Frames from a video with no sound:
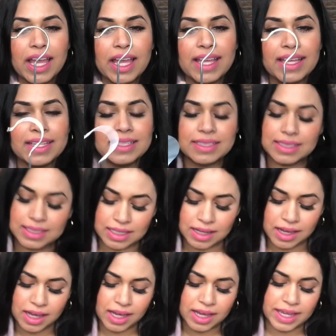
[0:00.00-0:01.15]
and
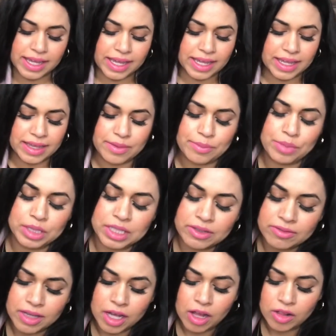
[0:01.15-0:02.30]
I
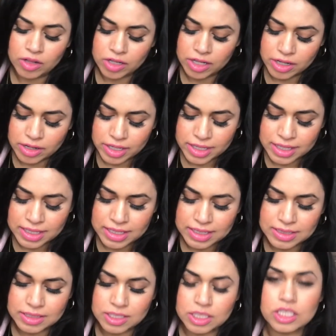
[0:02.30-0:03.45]
believe the color
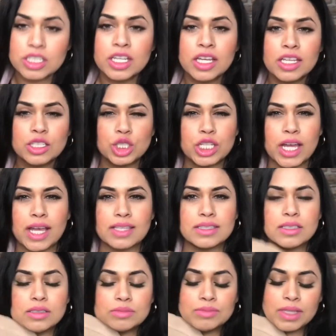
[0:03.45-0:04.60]
is
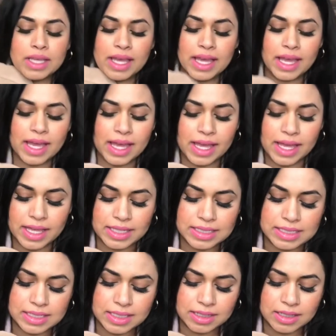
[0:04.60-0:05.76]
Chasm,
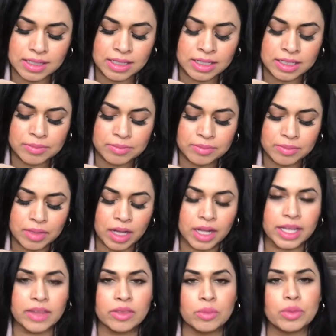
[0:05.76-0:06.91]
and um,
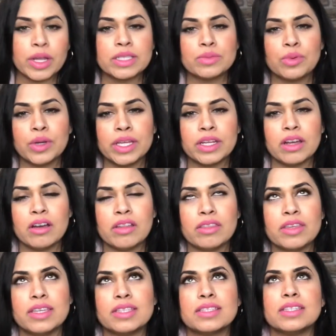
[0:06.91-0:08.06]
again, the price point on
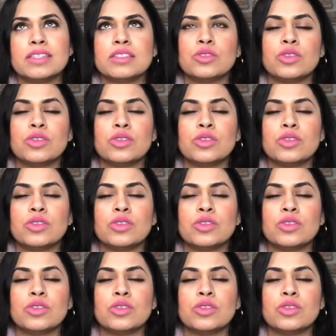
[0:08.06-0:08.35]
this is